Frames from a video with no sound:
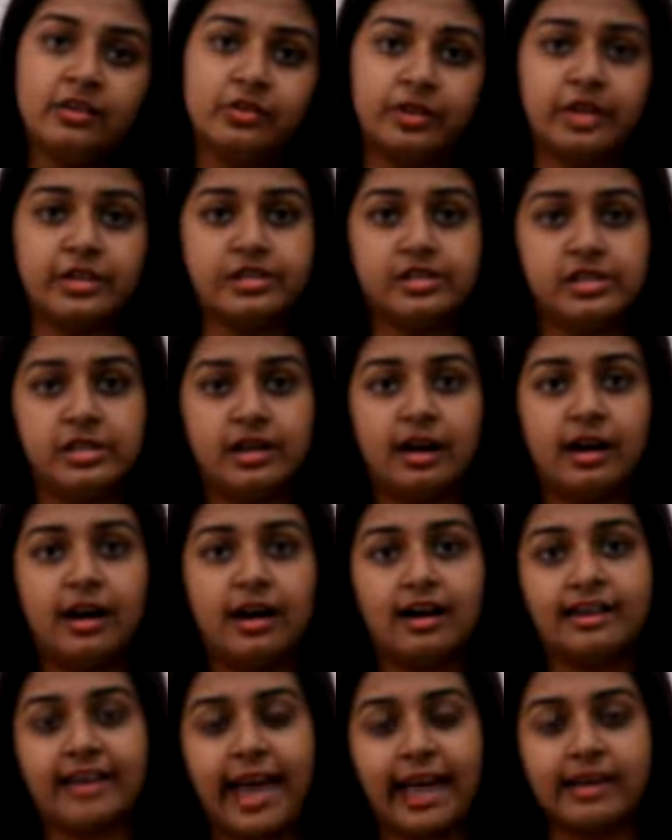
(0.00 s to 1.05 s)
Russia,
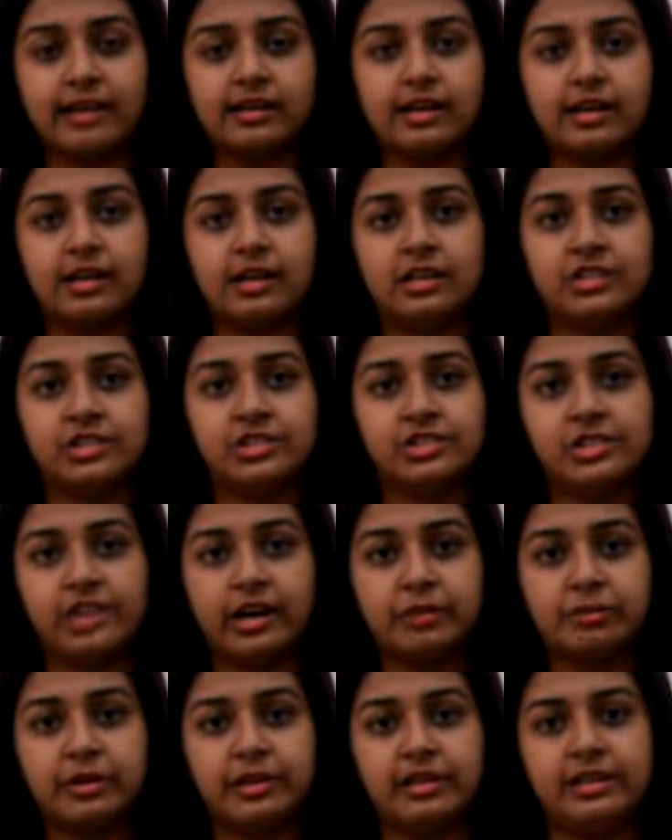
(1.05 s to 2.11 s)
Canada,
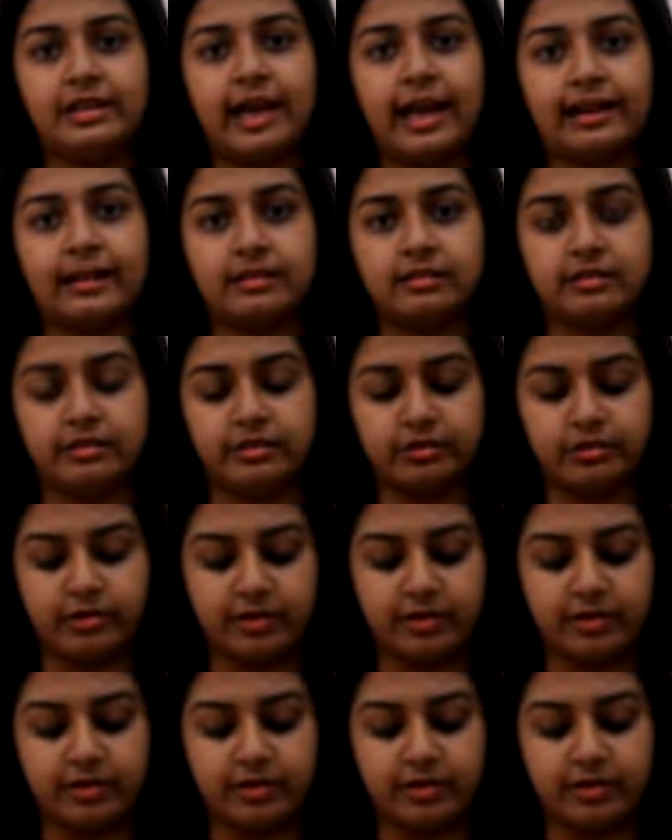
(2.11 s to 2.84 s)
Germany, and etc.